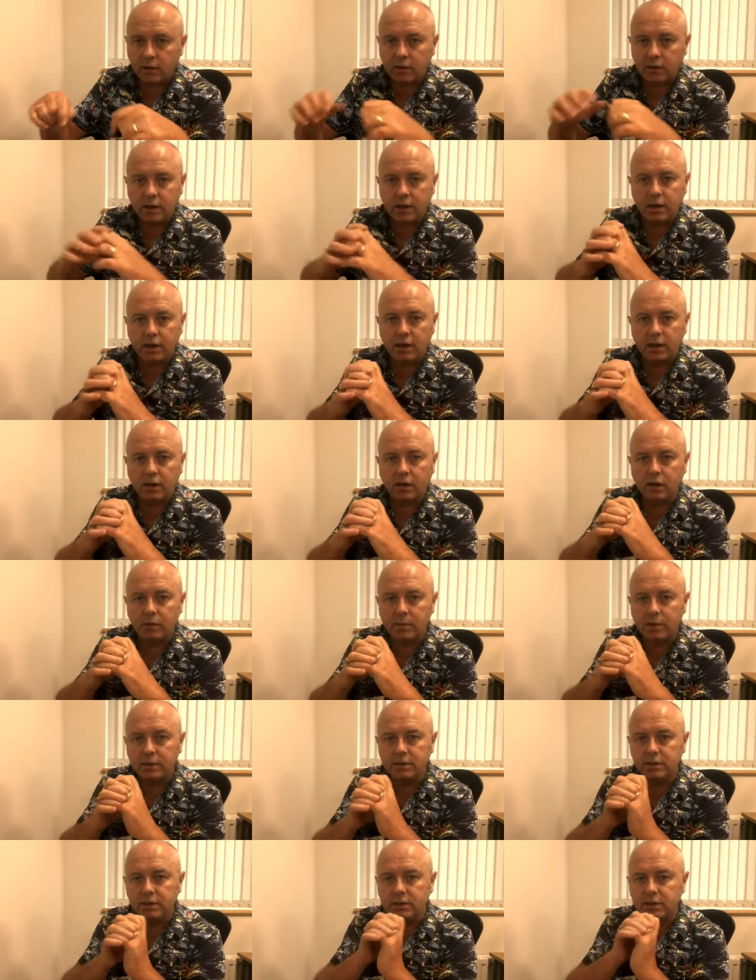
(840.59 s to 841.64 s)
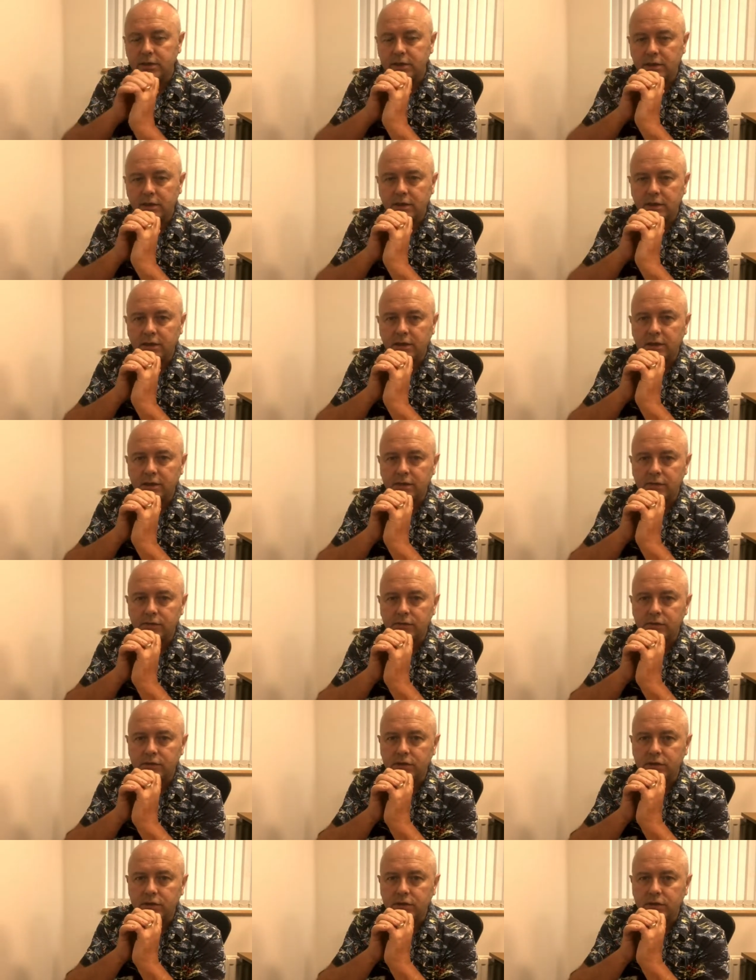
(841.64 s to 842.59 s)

in any comments, I'd love